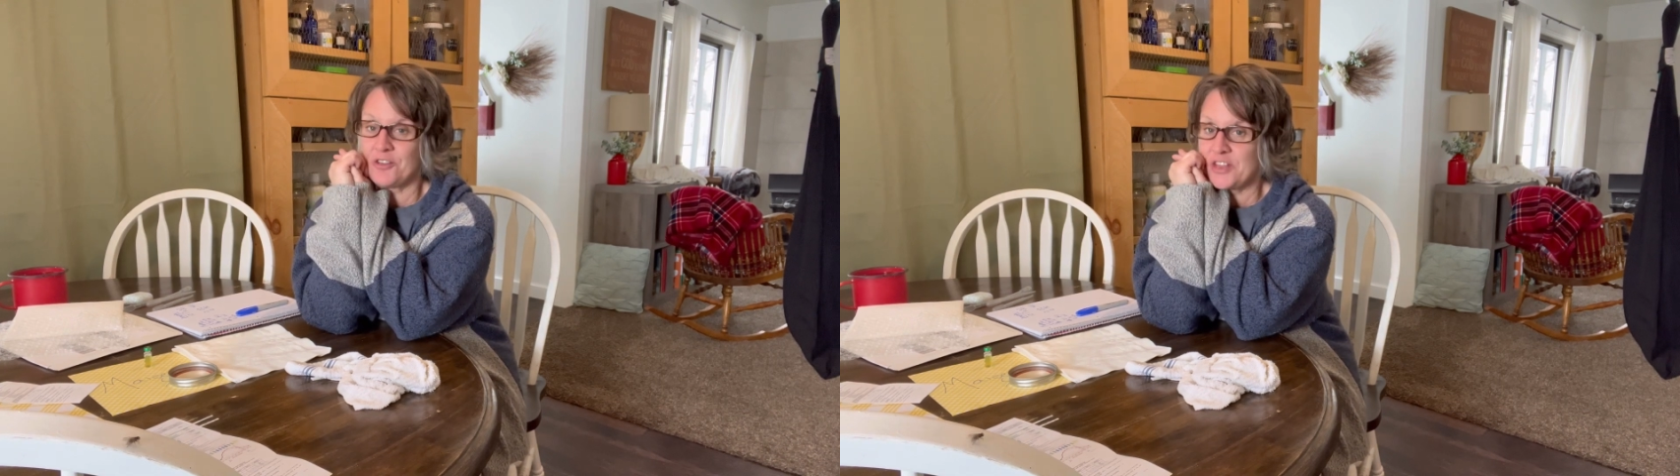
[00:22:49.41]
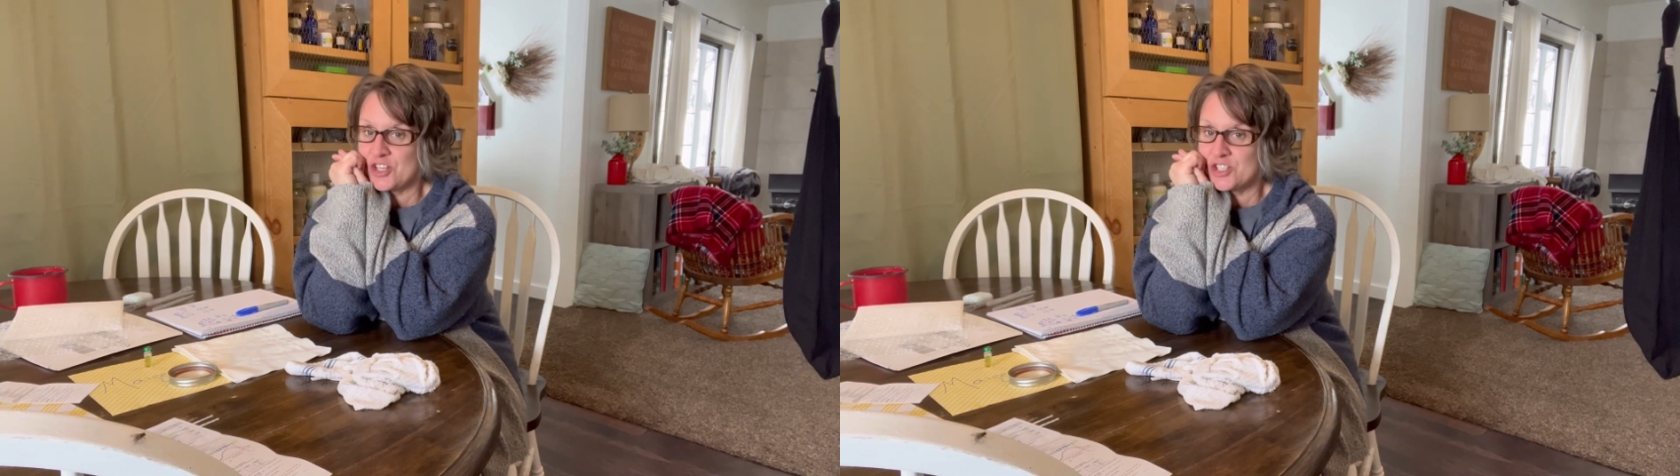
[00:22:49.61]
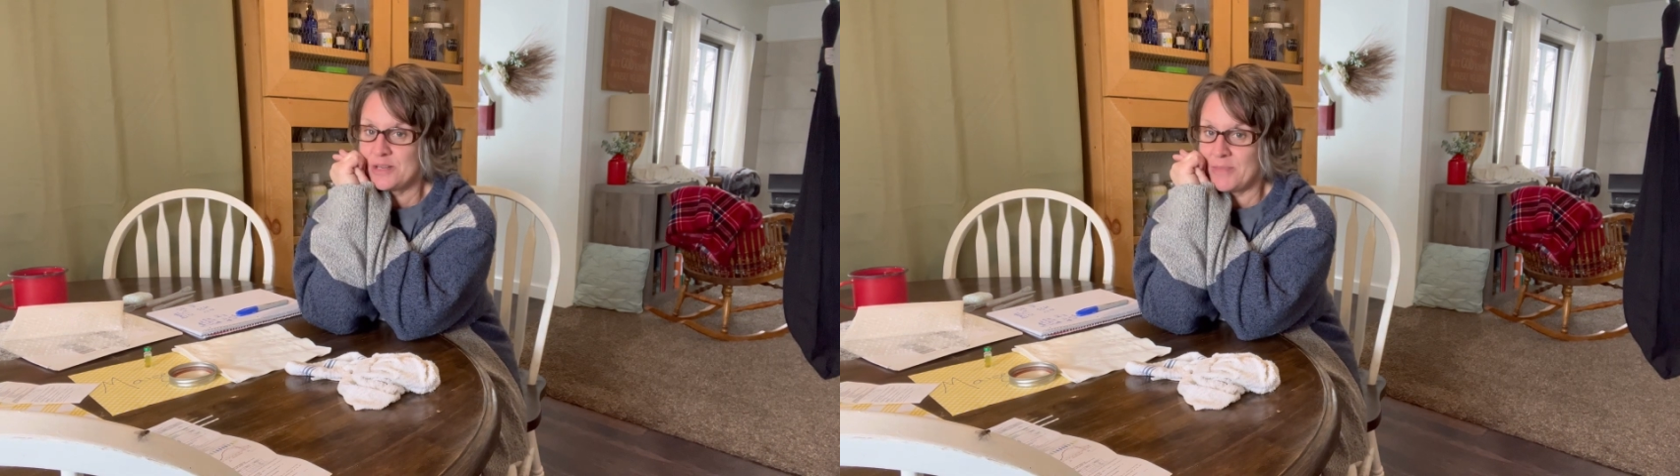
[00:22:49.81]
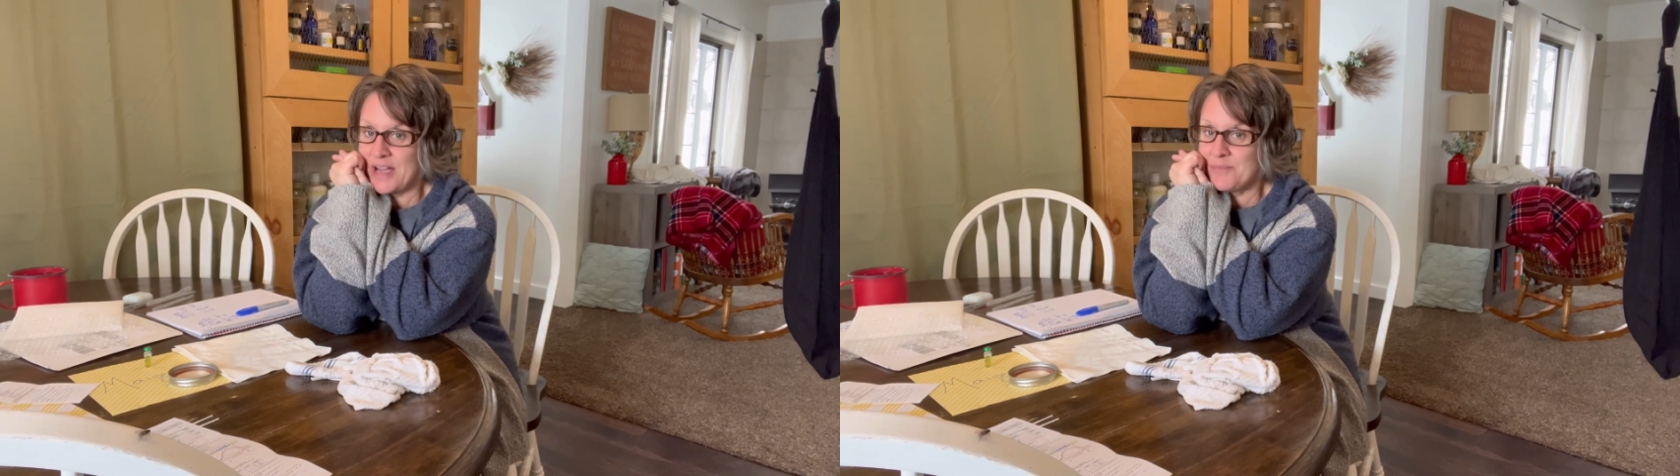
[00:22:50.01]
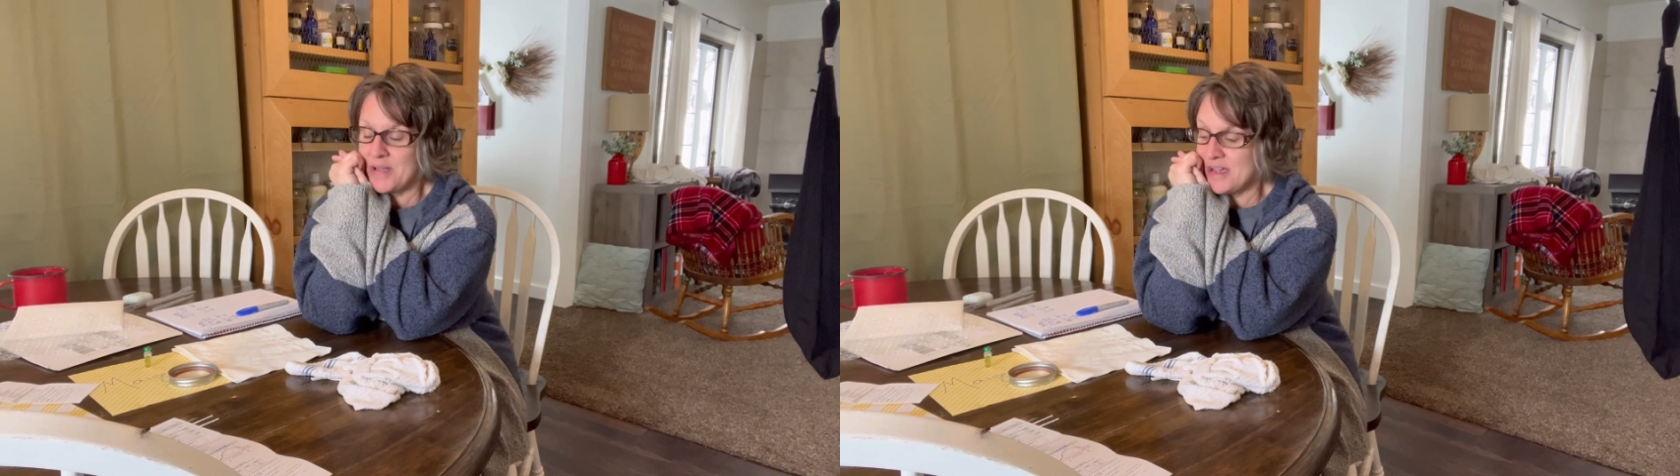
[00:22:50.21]
think she
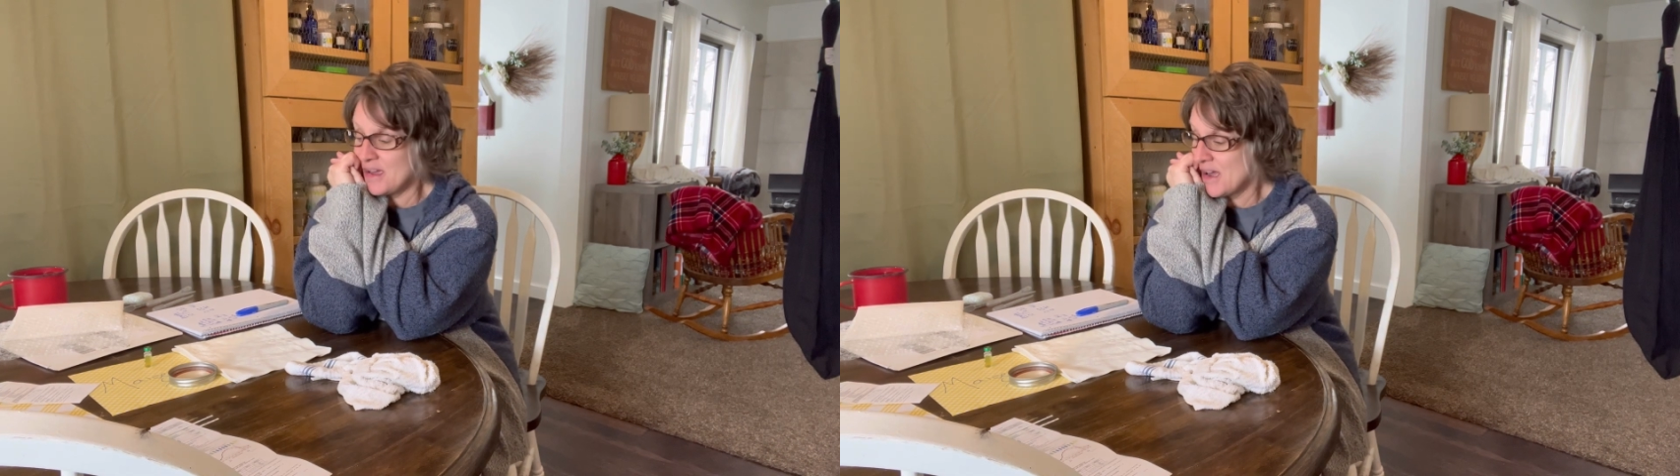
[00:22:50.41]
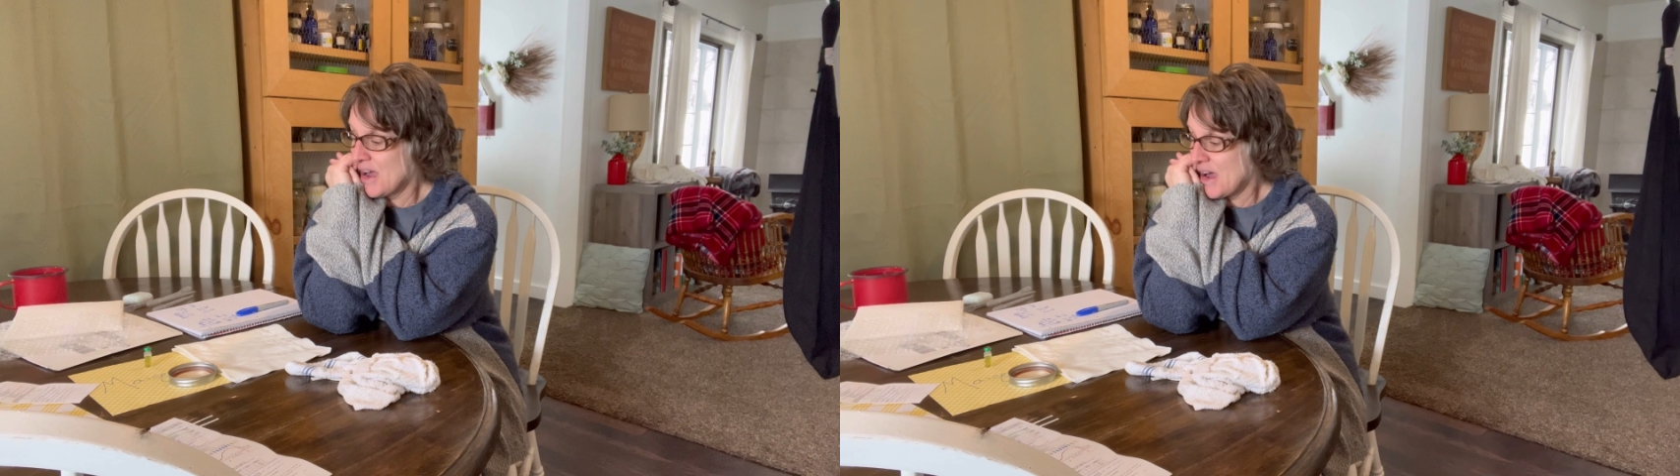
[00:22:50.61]
might be,